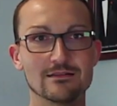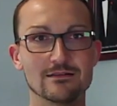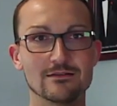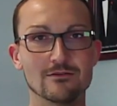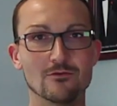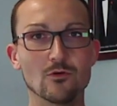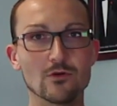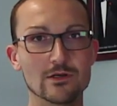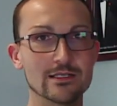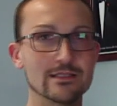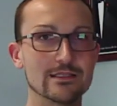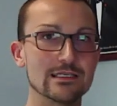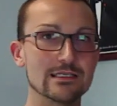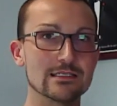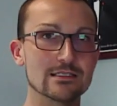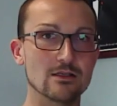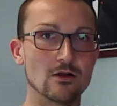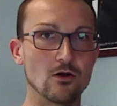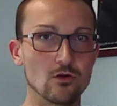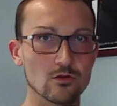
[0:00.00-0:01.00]
one of
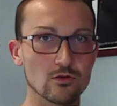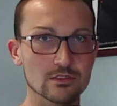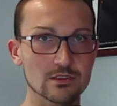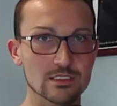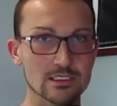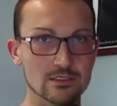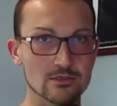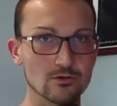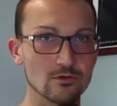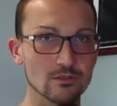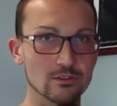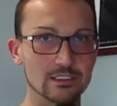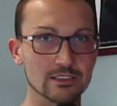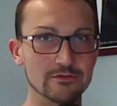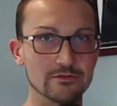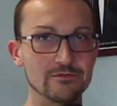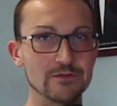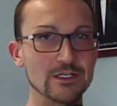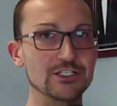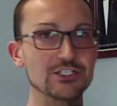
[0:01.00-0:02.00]
these old school
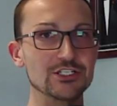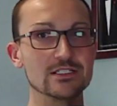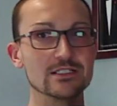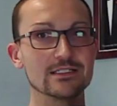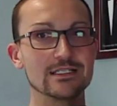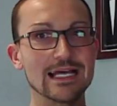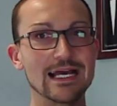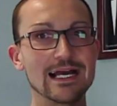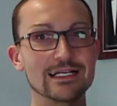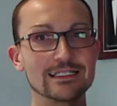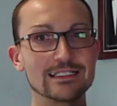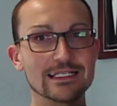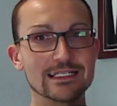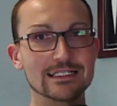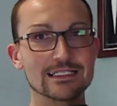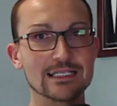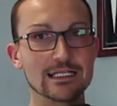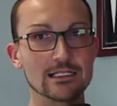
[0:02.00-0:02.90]
division tactics